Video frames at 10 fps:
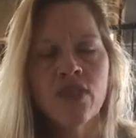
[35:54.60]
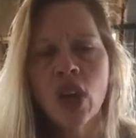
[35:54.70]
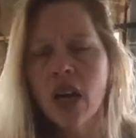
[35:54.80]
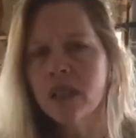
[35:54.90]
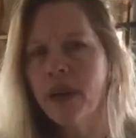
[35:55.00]
I've
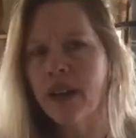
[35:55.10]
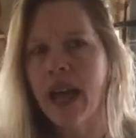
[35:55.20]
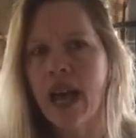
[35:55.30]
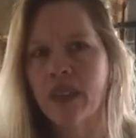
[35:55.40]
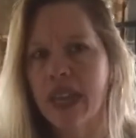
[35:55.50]
talked about
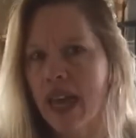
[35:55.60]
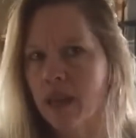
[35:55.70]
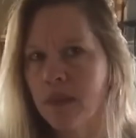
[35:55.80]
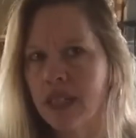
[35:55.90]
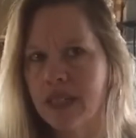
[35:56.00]
how the
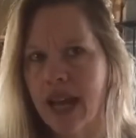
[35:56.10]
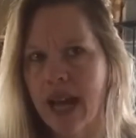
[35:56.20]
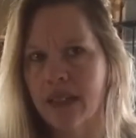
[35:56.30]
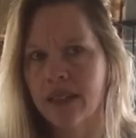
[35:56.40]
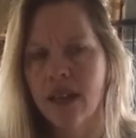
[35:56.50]
enemy
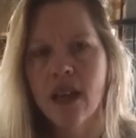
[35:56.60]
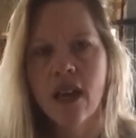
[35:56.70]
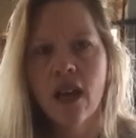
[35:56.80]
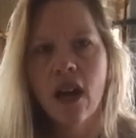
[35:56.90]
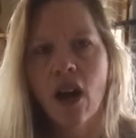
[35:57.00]
attacks.
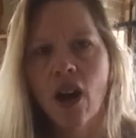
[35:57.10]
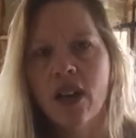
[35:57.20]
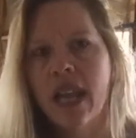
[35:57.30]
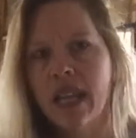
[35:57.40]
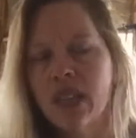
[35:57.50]
Our
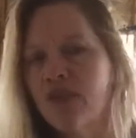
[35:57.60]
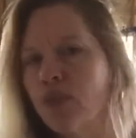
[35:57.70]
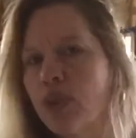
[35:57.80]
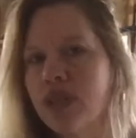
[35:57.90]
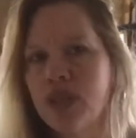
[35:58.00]

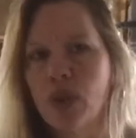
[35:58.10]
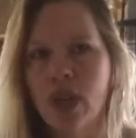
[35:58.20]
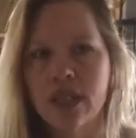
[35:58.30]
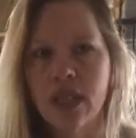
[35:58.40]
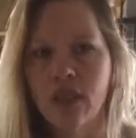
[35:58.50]
negative words to
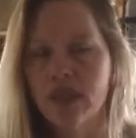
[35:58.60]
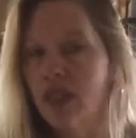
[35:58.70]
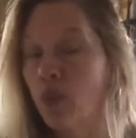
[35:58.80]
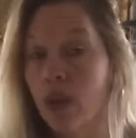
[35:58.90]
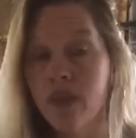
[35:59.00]
ourselves
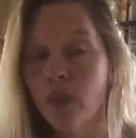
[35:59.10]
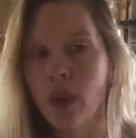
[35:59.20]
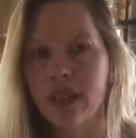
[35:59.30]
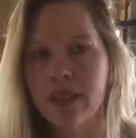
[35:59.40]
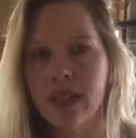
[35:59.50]
is one of the
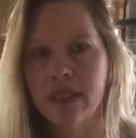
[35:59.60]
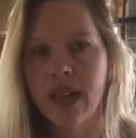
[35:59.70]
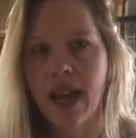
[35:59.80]
ways he